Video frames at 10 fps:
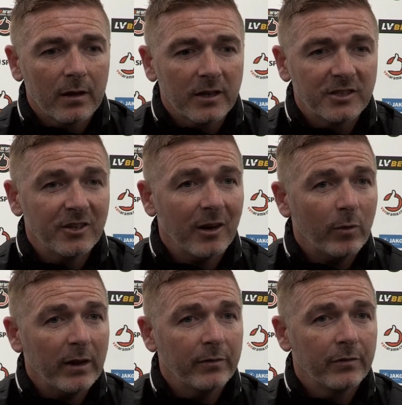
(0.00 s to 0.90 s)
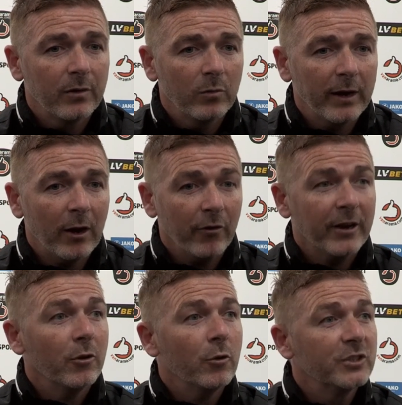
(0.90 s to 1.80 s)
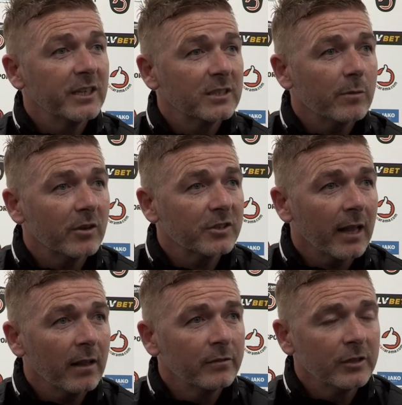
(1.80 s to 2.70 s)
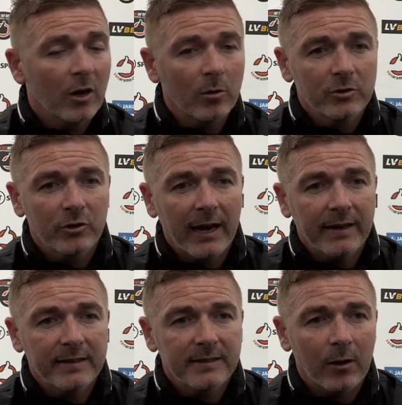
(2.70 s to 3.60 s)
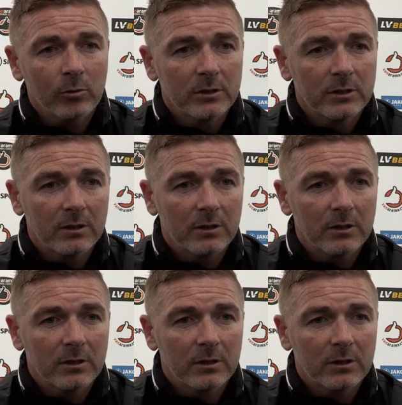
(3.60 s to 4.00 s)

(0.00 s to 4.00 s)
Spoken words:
considering that we are in a new system ourselves, you know, trying this out,